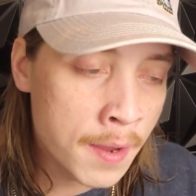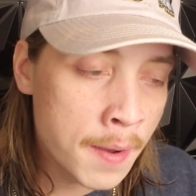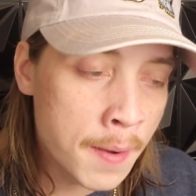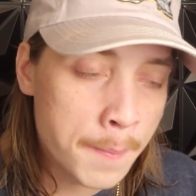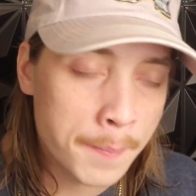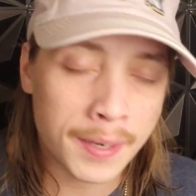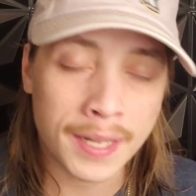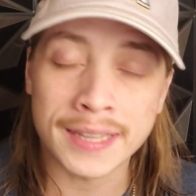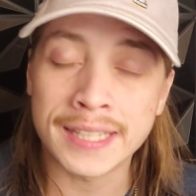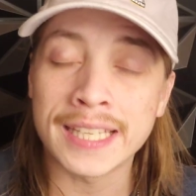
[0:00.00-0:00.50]

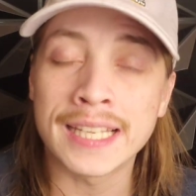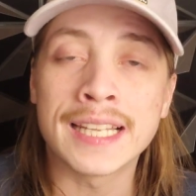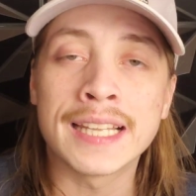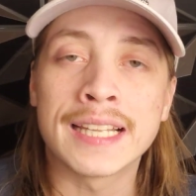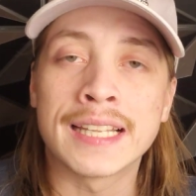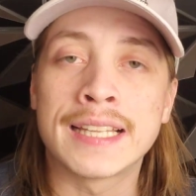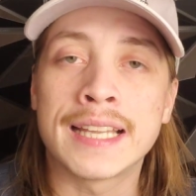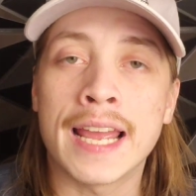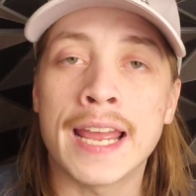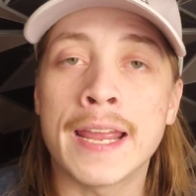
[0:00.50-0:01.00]
But at the end of
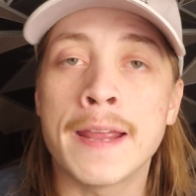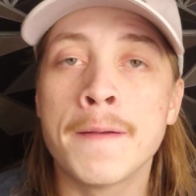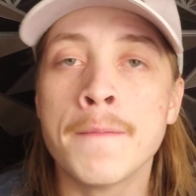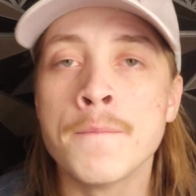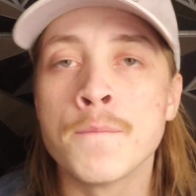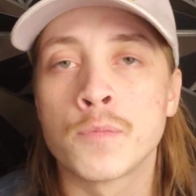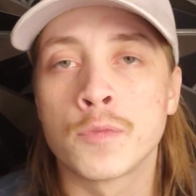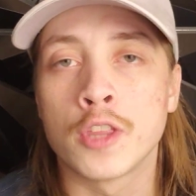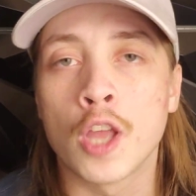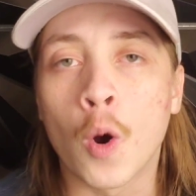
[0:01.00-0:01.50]
the day,
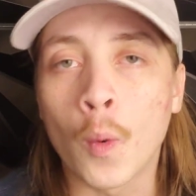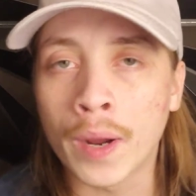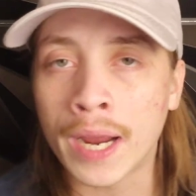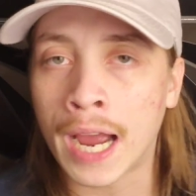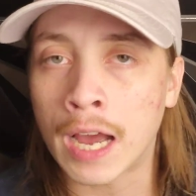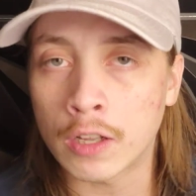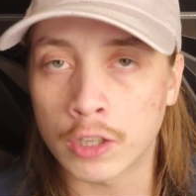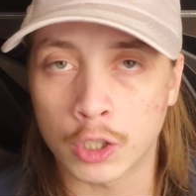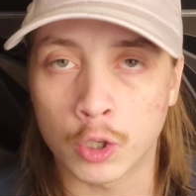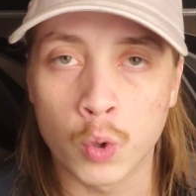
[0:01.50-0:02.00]
knowing
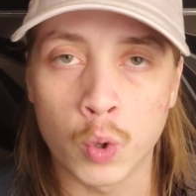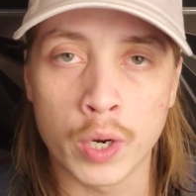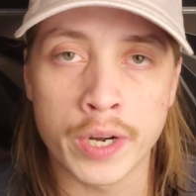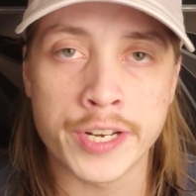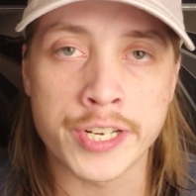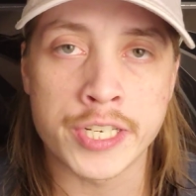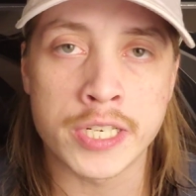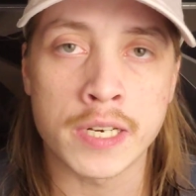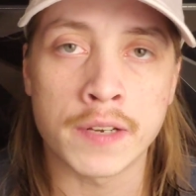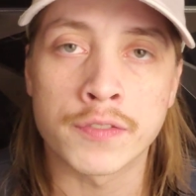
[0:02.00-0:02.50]
how liquidity
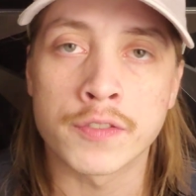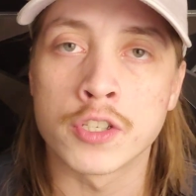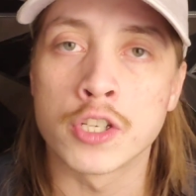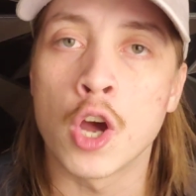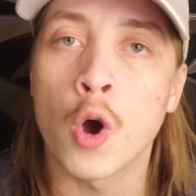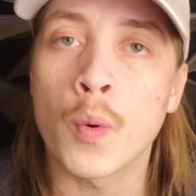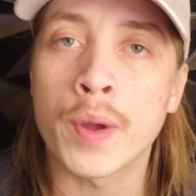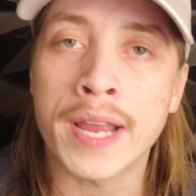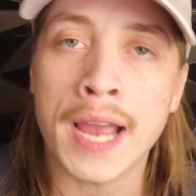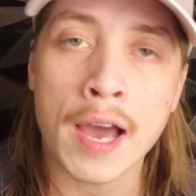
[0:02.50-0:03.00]
shifts,
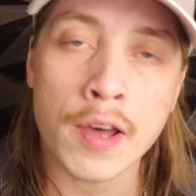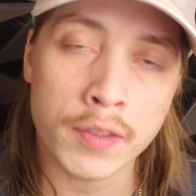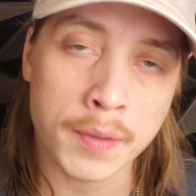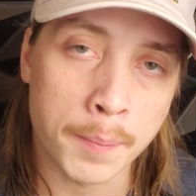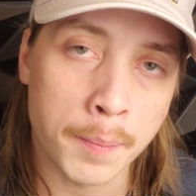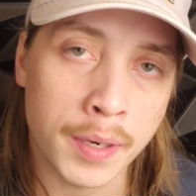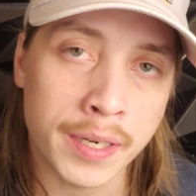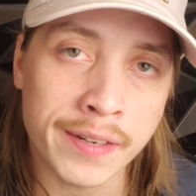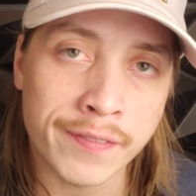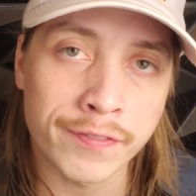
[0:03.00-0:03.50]
knowing how the
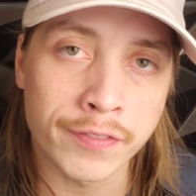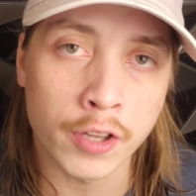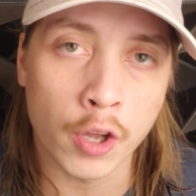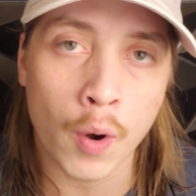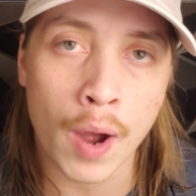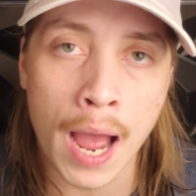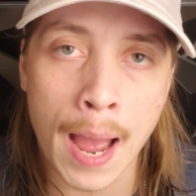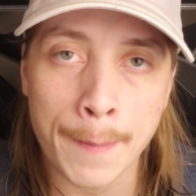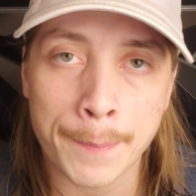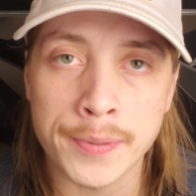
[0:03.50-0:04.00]
money flow
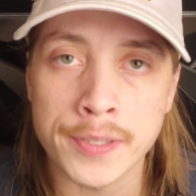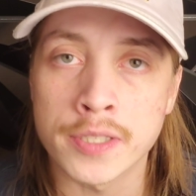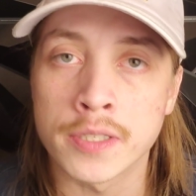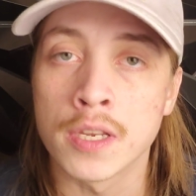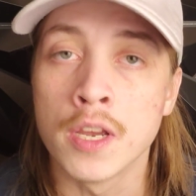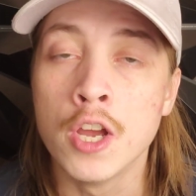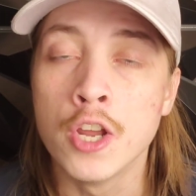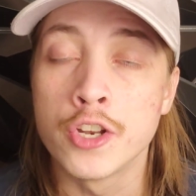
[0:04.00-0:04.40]
happens,